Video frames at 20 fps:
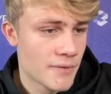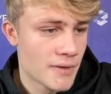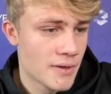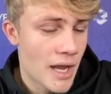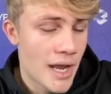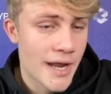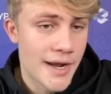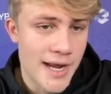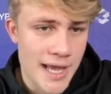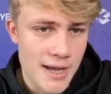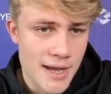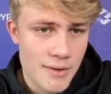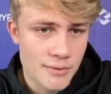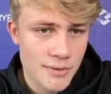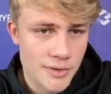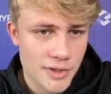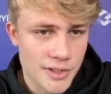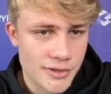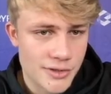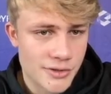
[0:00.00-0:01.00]
And now
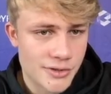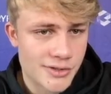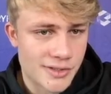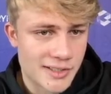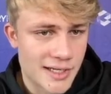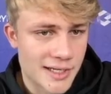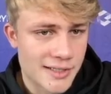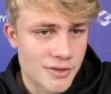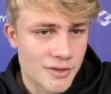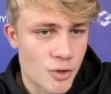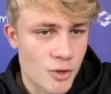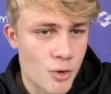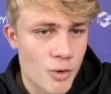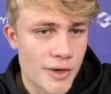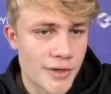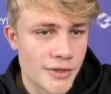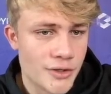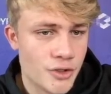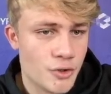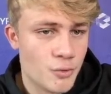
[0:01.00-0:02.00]
you need to select the
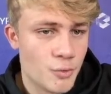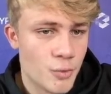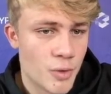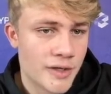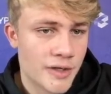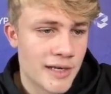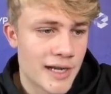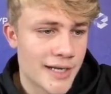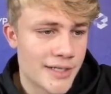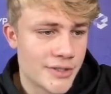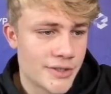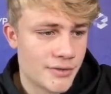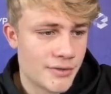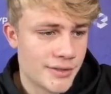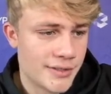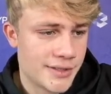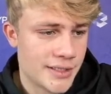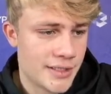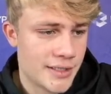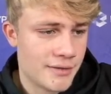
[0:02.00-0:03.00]
coin you would like to
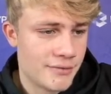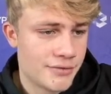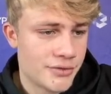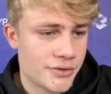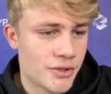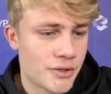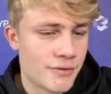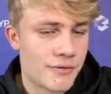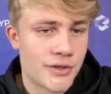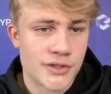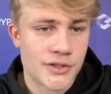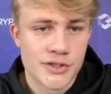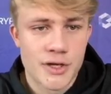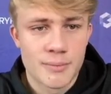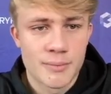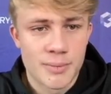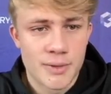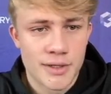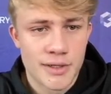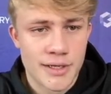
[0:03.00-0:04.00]
receive. So for
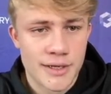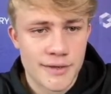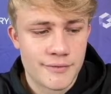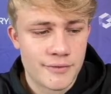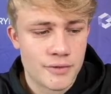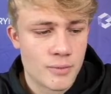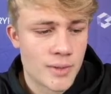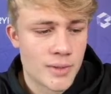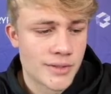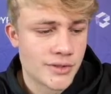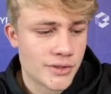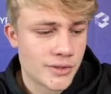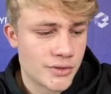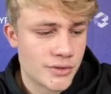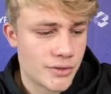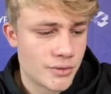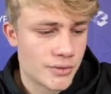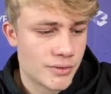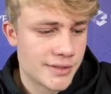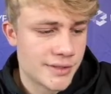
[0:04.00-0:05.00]
example, if you wanted
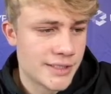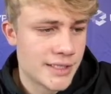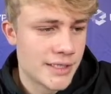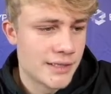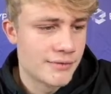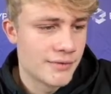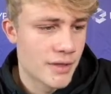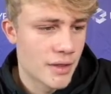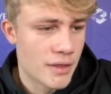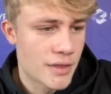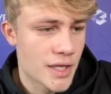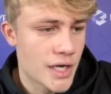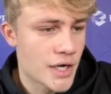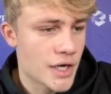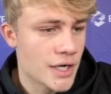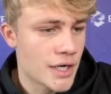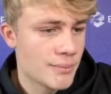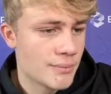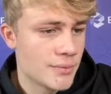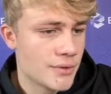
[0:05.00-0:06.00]
to receive
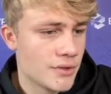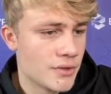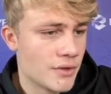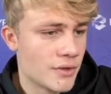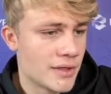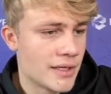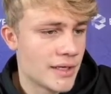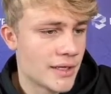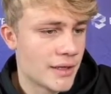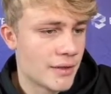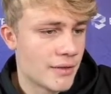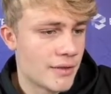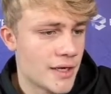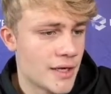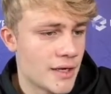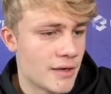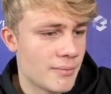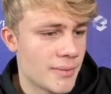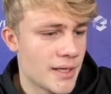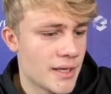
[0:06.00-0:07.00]
Ethereum, you'd click
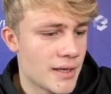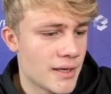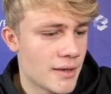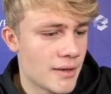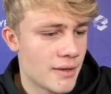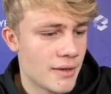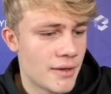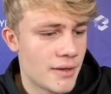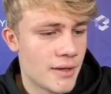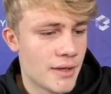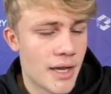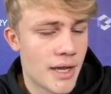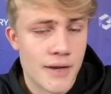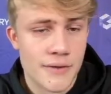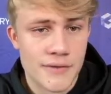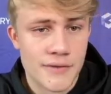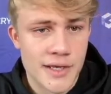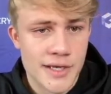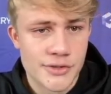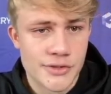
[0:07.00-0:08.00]
Ethereum here,
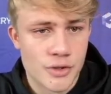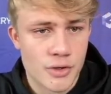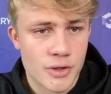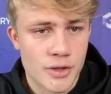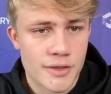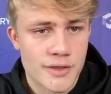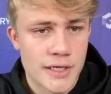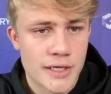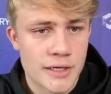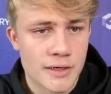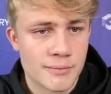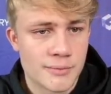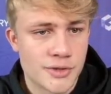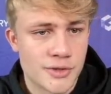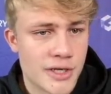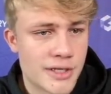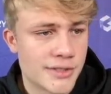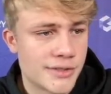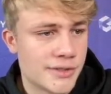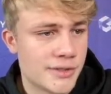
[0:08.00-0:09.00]
and there's your Ethereum
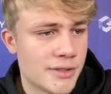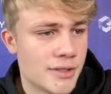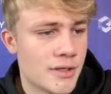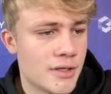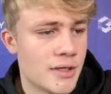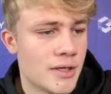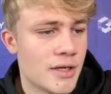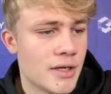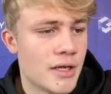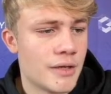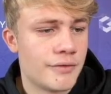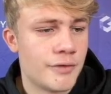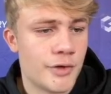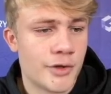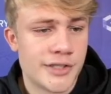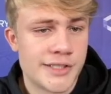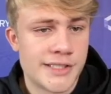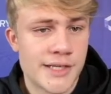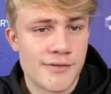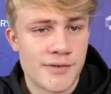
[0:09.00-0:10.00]
address. If
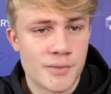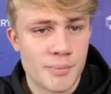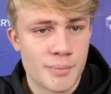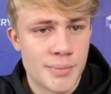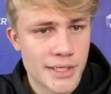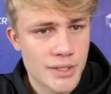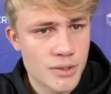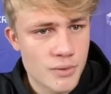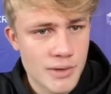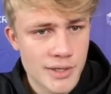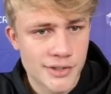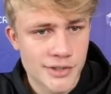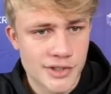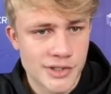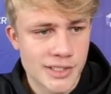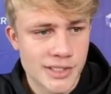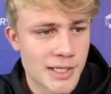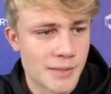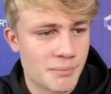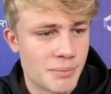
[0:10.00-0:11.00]
you're receiving Bitcoin,
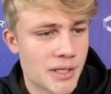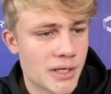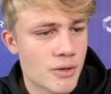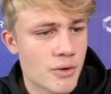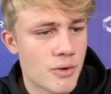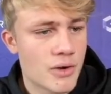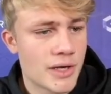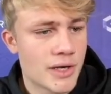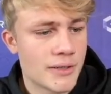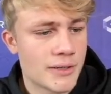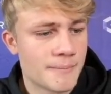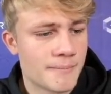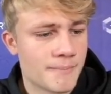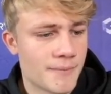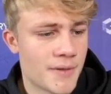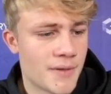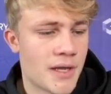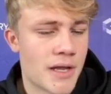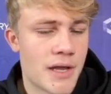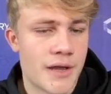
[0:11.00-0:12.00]
just click Bitcoin,
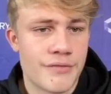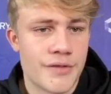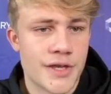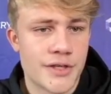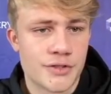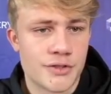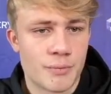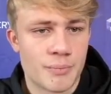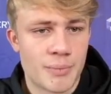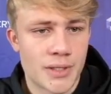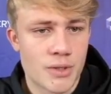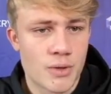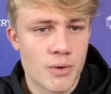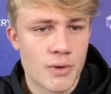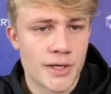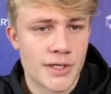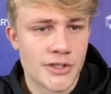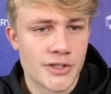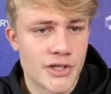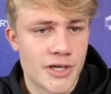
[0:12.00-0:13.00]
and there's your
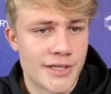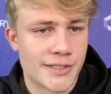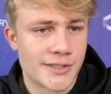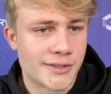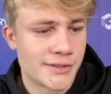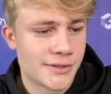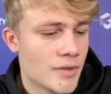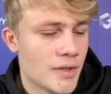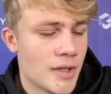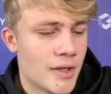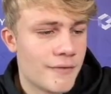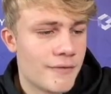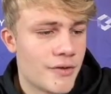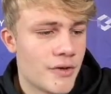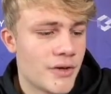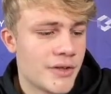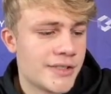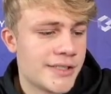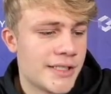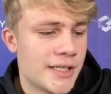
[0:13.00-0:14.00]
Bitcoin address. If
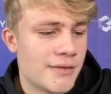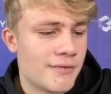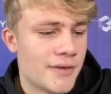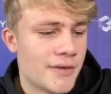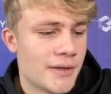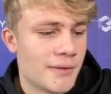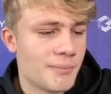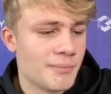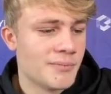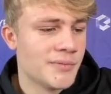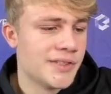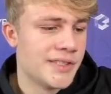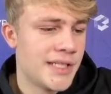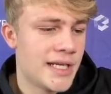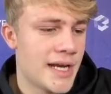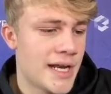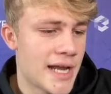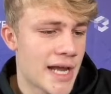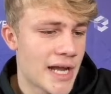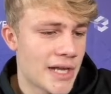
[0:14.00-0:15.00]
you're receiving
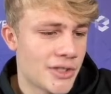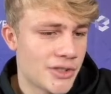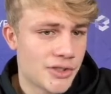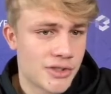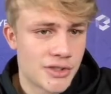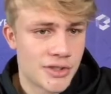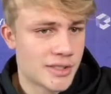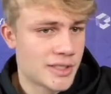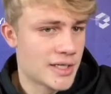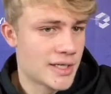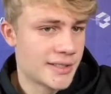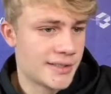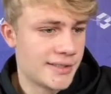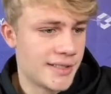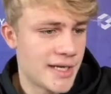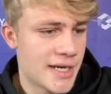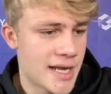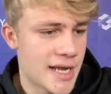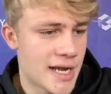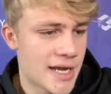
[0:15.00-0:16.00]
Zcash, just click
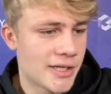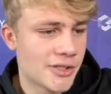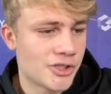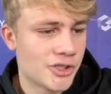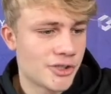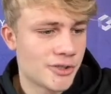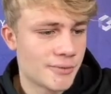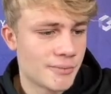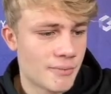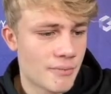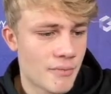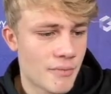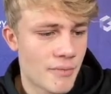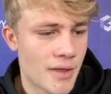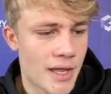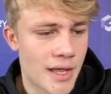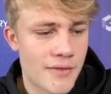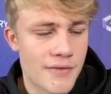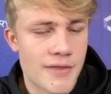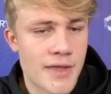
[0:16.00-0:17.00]
Zcash,
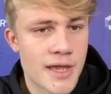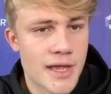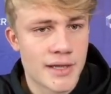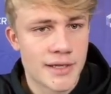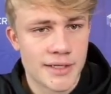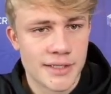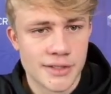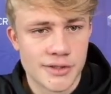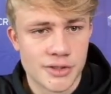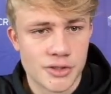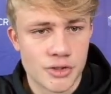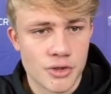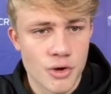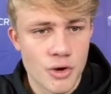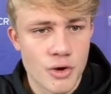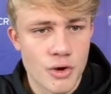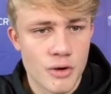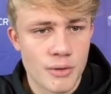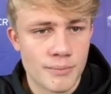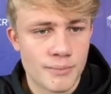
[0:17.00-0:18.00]
and there is
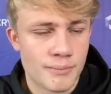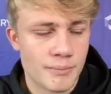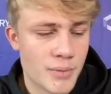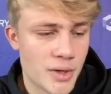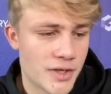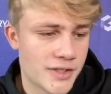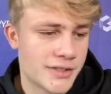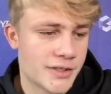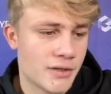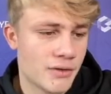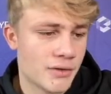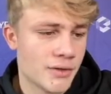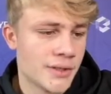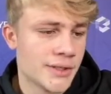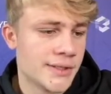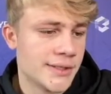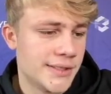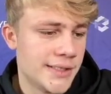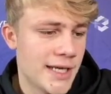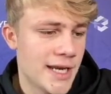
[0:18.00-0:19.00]
your
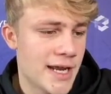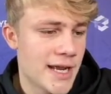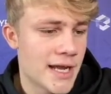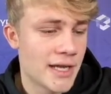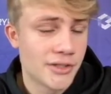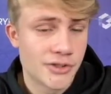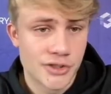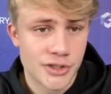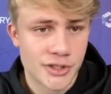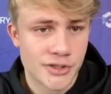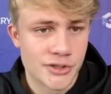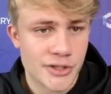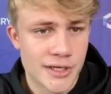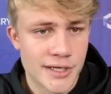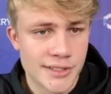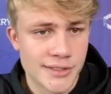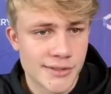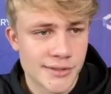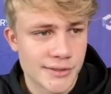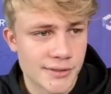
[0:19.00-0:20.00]
personal Zcash
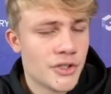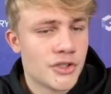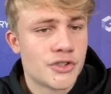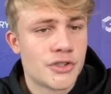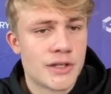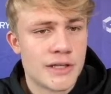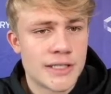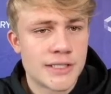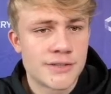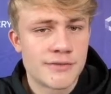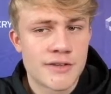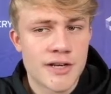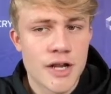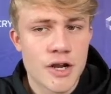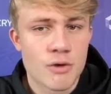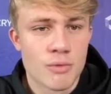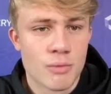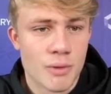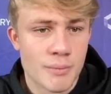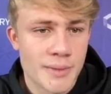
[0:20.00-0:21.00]
address. So in this
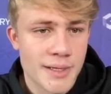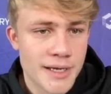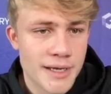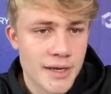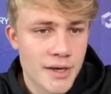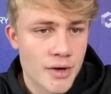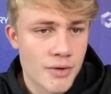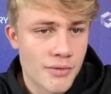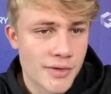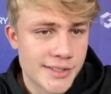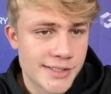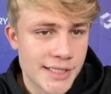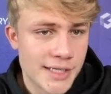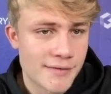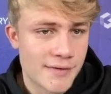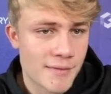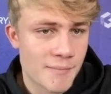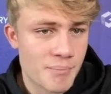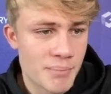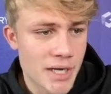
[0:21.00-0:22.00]
video, we'll be
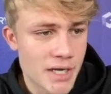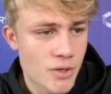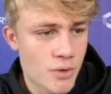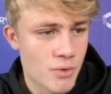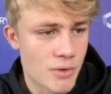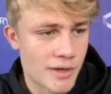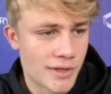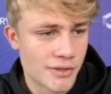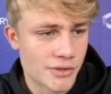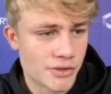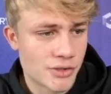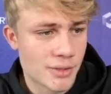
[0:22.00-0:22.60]
receiving Bitcoin.